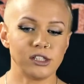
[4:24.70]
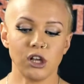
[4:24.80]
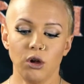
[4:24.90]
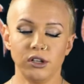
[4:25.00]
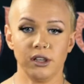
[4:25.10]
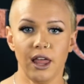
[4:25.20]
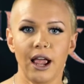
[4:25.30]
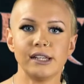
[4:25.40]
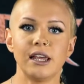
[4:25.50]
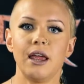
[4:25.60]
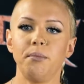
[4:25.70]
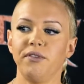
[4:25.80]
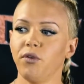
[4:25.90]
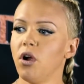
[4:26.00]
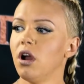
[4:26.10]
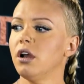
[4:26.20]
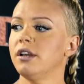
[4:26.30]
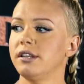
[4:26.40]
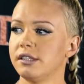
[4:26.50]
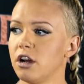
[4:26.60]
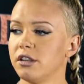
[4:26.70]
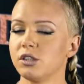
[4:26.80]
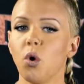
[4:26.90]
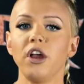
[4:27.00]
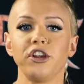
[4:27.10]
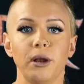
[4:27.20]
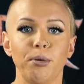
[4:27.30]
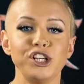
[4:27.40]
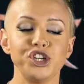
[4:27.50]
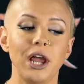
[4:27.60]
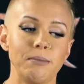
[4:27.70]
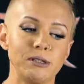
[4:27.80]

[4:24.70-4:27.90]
So like I said before, to start the squat, you're gonna push your